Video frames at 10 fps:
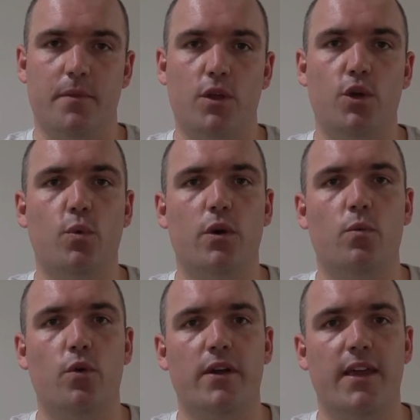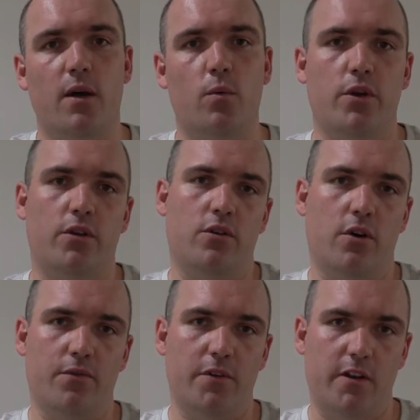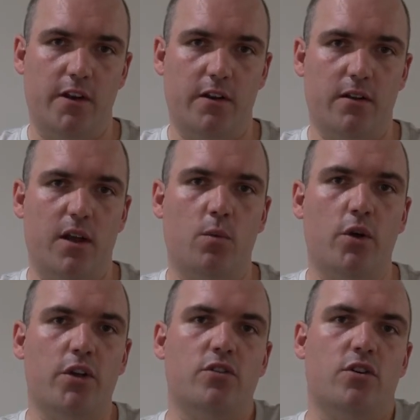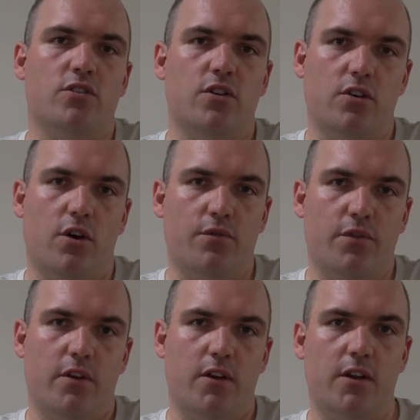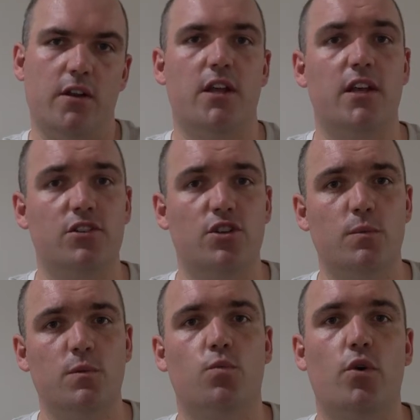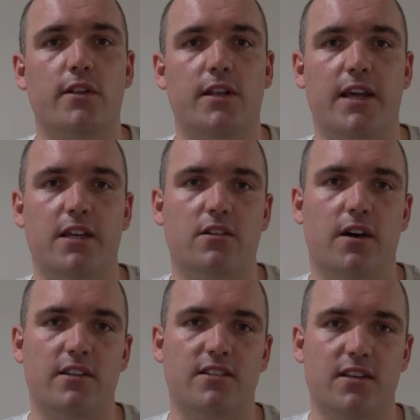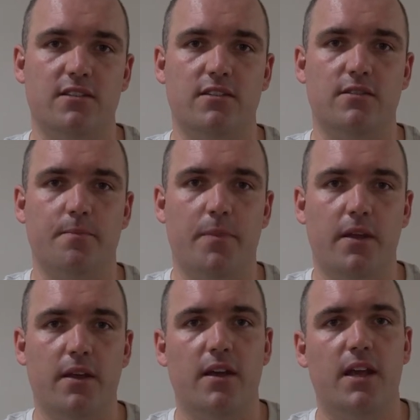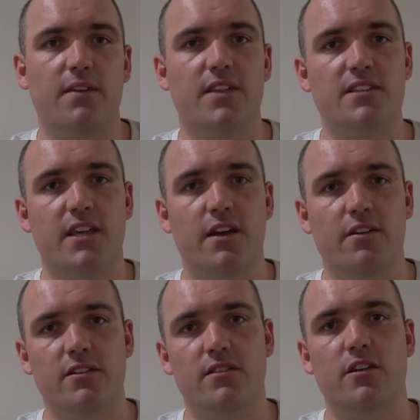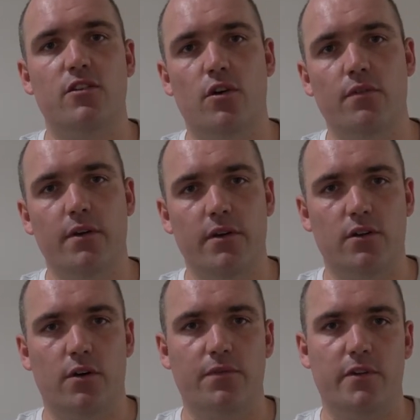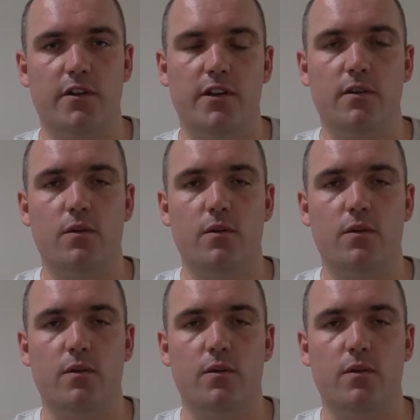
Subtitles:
You want to work out what you're confident in and what you're not so confident in terms of what the Lantite assesses. If there's areas that you're not very confident in,